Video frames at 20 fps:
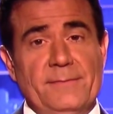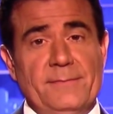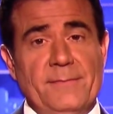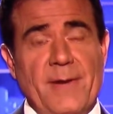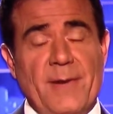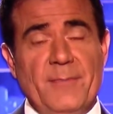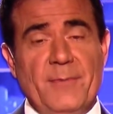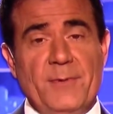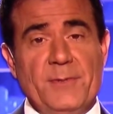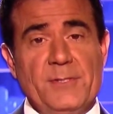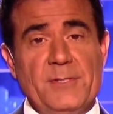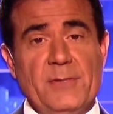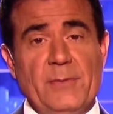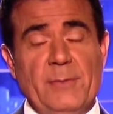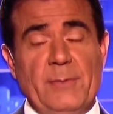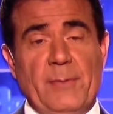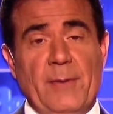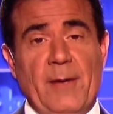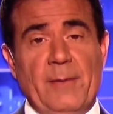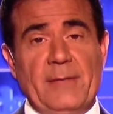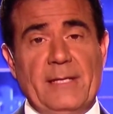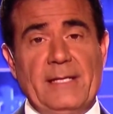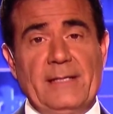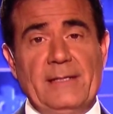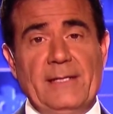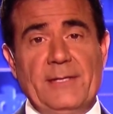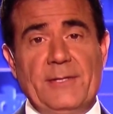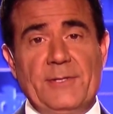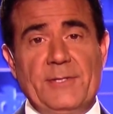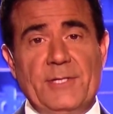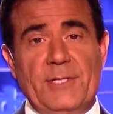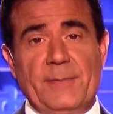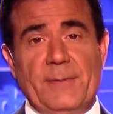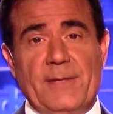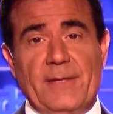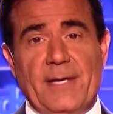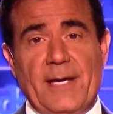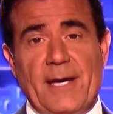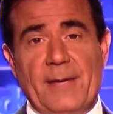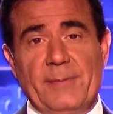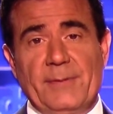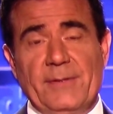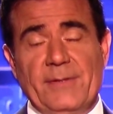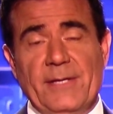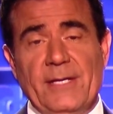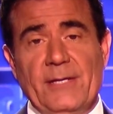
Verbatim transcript: Members of the Republican leadership on Capitol